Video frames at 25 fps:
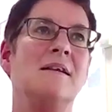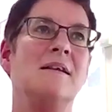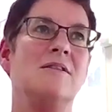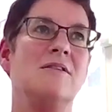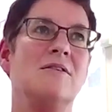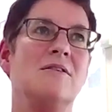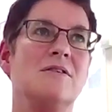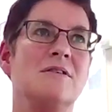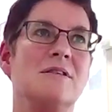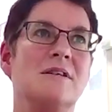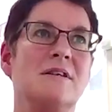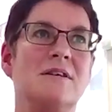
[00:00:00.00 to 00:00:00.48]

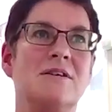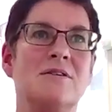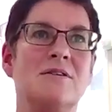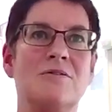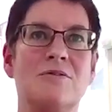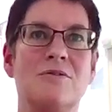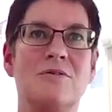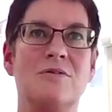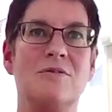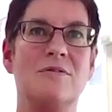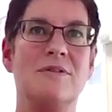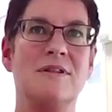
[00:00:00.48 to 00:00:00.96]
There, you
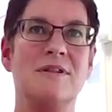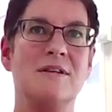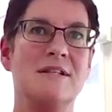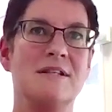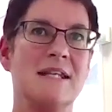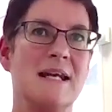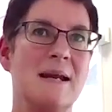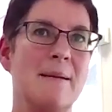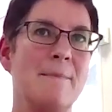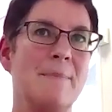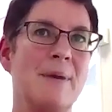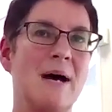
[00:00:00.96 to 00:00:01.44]
know, there's
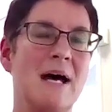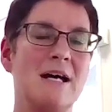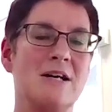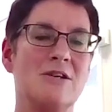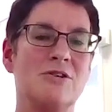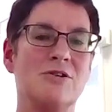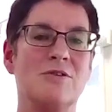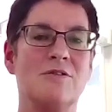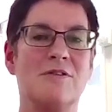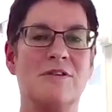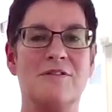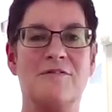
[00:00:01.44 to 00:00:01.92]
an
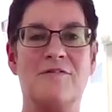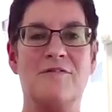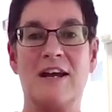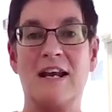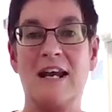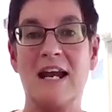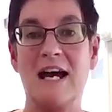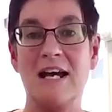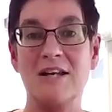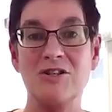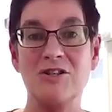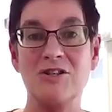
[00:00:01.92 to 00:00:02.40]
impact on the
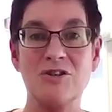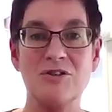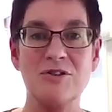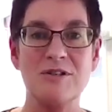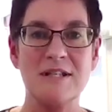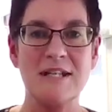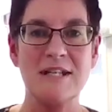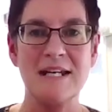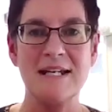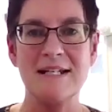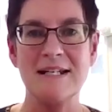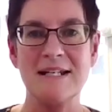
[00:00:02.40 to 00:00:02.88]
financial
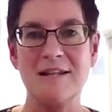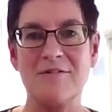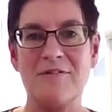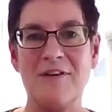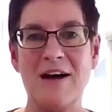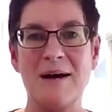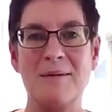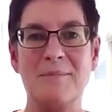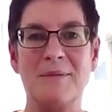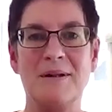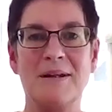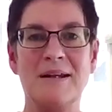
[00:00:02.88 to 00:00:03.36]
side of the
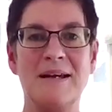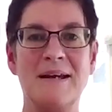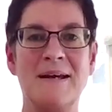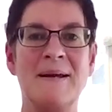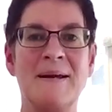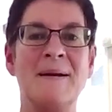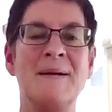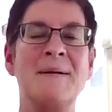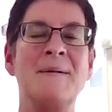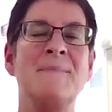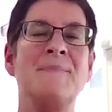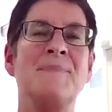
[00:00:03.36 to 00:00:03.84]
family,
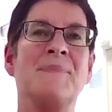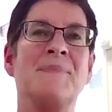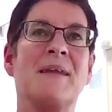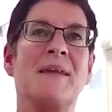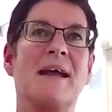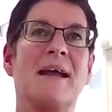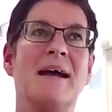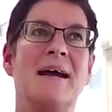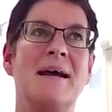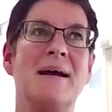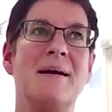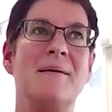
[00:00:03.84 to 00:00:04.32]

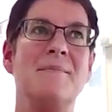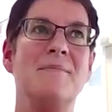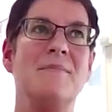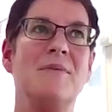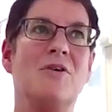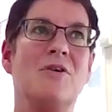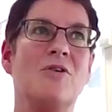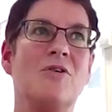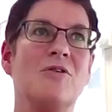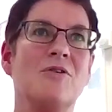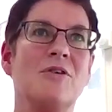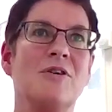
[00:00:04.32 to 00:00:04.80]

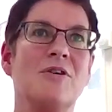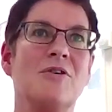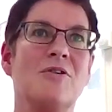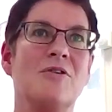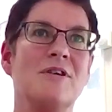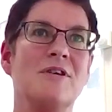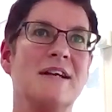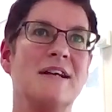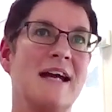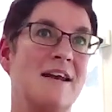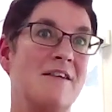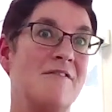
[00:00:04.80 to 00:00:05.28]

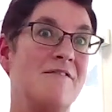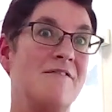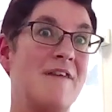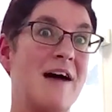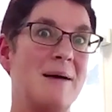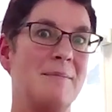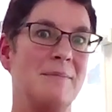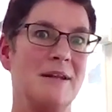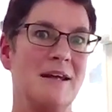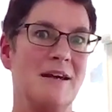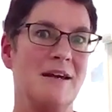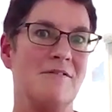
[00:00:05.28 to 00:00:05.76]
on kind of
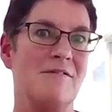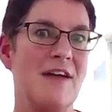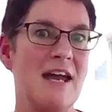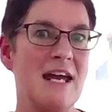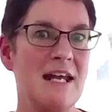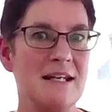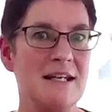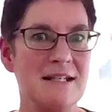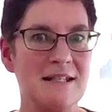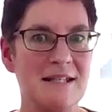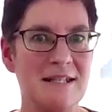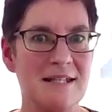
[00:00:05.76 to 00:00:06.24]
family
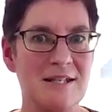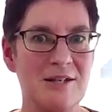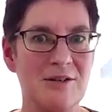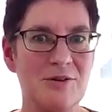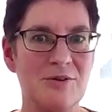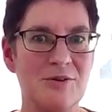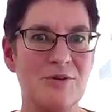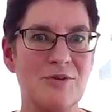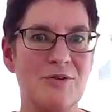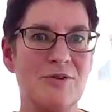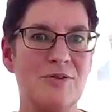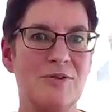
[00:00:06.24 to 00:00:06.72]
events, you
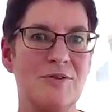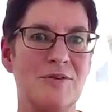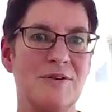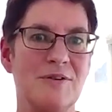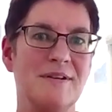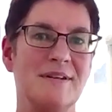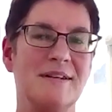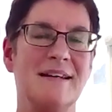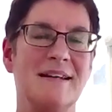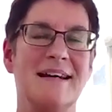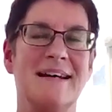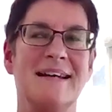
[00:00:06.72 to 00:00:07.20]
know,
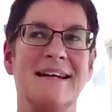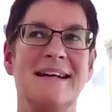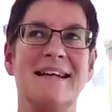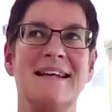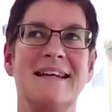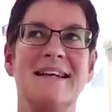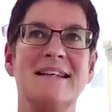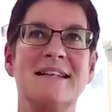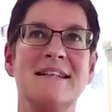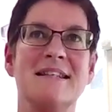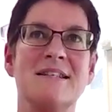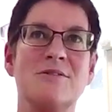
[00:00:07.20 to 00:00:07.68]

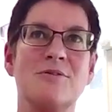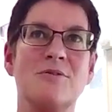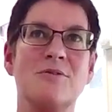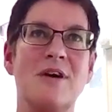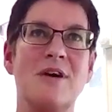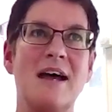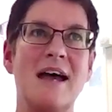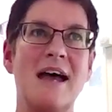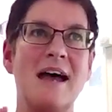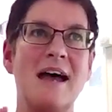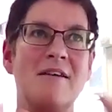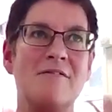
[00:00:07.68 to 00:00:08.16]
and so
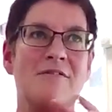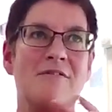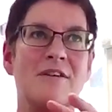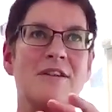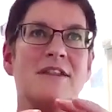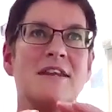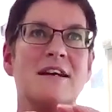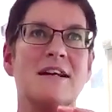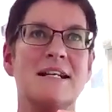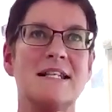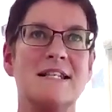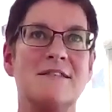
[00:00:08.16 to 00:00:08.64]

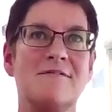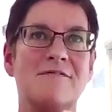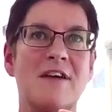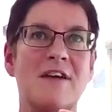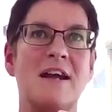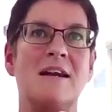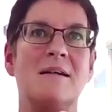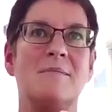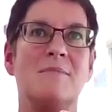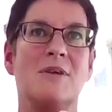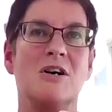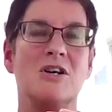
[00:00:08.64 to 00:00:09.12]
everything is
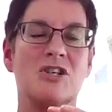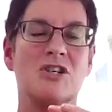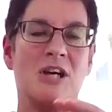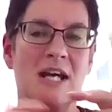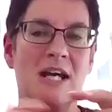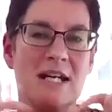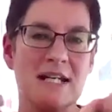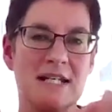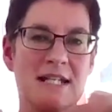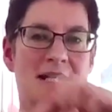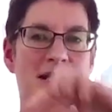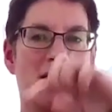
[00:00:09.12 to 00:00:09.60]
very much
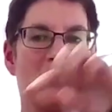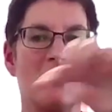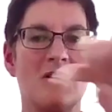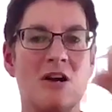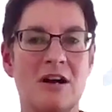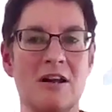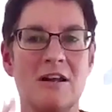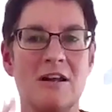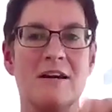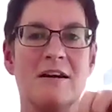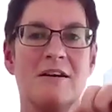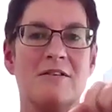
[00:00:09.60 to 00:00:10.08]
kind of
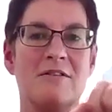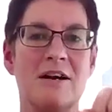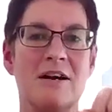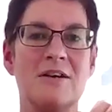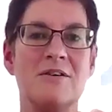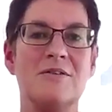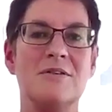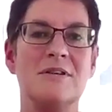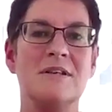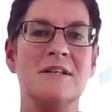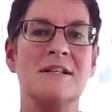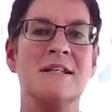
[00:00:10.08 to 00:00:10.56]
circling
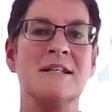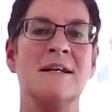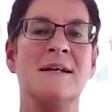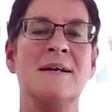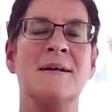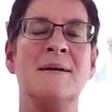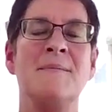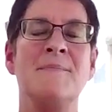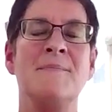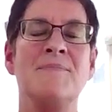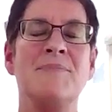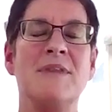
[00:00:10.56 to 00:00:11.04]
around
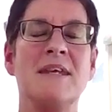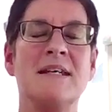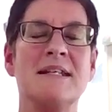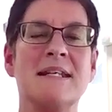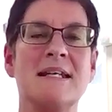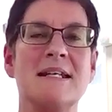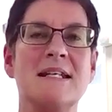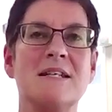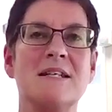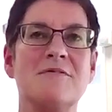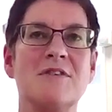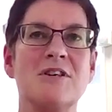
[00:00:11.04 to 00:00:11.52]
this
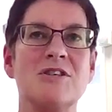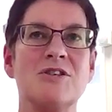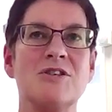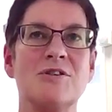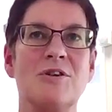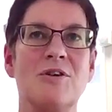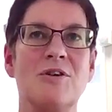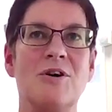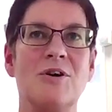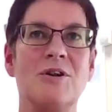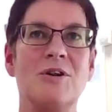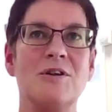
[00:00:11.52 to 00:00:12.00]

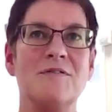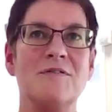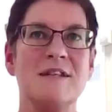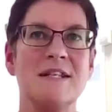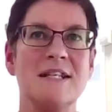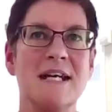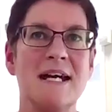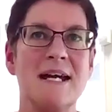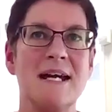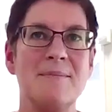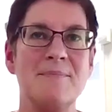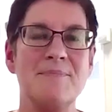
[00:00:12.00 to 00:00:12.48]
individual all of the
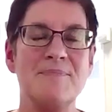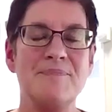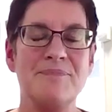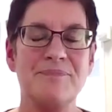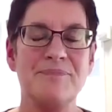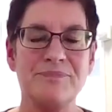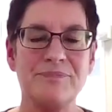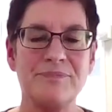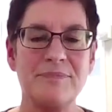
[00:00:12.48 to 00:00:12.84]
time.